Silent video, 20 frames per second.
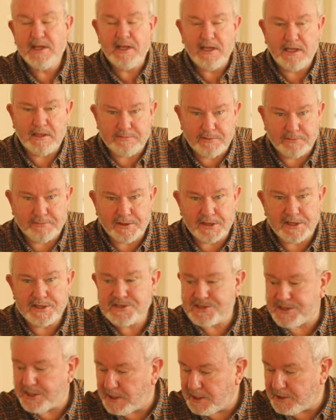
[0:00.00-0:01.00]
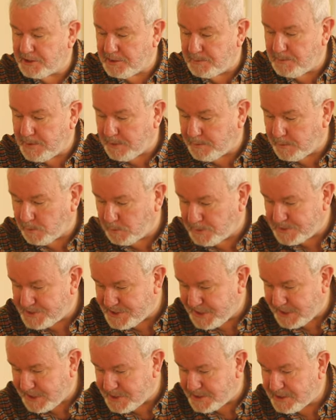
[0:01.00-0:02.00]
If a fire started, people would
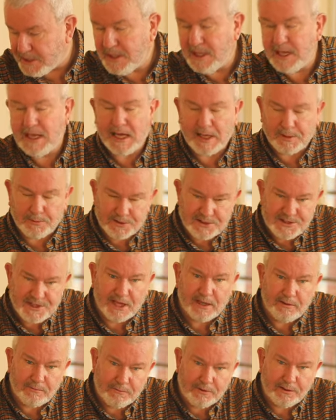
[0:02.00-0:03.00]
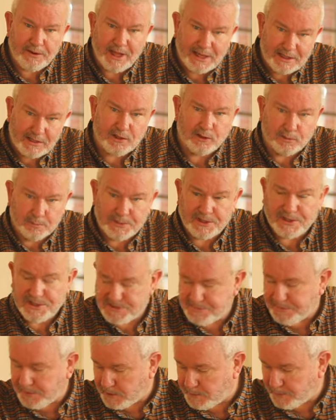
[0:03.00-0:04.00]
see it and would send for that company's
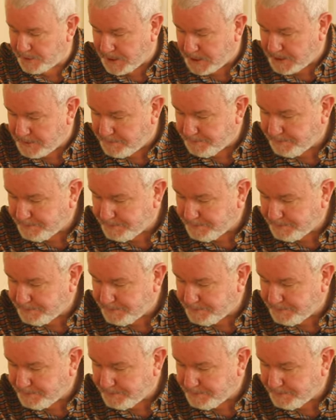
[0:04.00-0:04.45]
fire brigade.